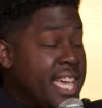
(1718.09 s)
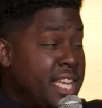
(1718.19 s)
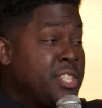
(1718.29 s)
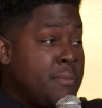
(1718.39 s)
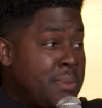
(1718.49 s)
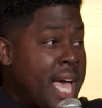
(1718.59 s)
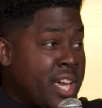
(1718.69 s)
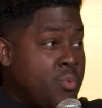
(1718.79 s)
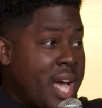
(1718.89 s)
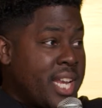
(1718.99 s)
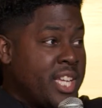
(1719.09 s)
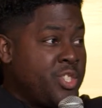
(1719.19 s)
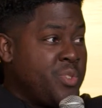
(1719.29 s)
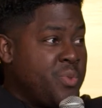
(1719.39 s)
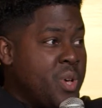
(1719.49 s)
it is a black and white
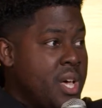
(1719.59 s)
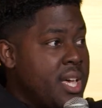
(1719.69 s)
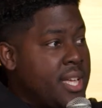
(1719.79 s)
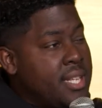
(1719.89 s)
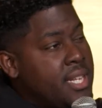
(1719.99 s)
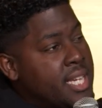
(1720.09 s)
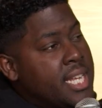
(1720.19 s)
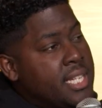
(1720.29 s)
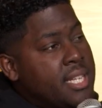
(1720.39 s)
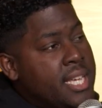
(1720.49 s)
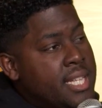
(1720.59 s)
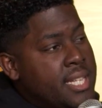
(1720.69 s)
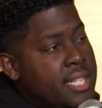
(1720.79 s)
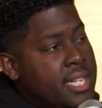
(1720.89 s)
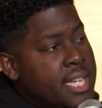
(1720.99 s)
issue, and then again it's
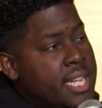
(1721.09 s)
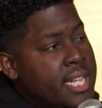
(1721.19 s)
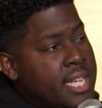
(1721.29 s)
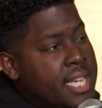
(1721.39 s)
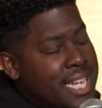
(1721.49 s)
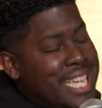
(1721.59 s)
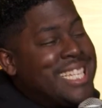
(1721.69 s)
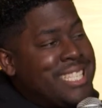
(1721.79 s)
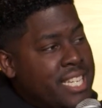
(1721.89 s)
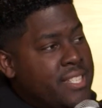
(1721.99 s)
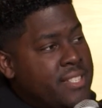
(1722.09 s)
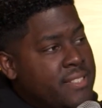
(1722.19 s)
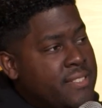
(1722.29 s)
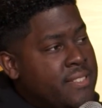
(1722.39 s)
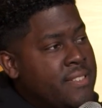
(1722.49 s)
and then again it, it isn't.
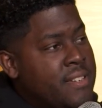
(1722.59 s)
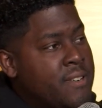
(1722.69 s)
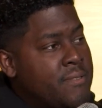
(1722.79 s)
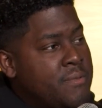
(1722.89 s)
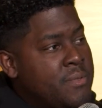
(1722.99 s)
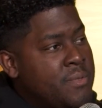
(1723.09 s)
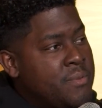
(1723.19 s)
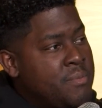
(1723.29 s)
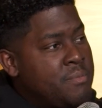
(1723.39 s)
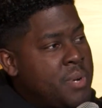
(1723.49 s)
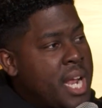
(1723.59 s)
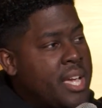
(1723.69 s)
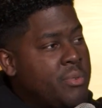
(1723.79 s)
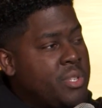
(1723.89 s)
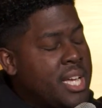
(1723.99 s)
You know. Yeah. But I
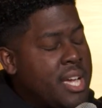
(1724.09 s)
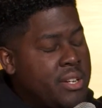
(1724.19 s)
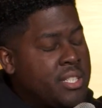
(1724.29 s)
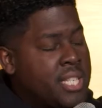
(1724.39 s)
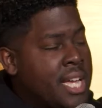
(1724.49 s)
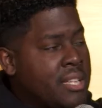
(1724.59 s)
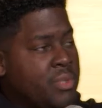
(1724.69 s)
hear I hear exactly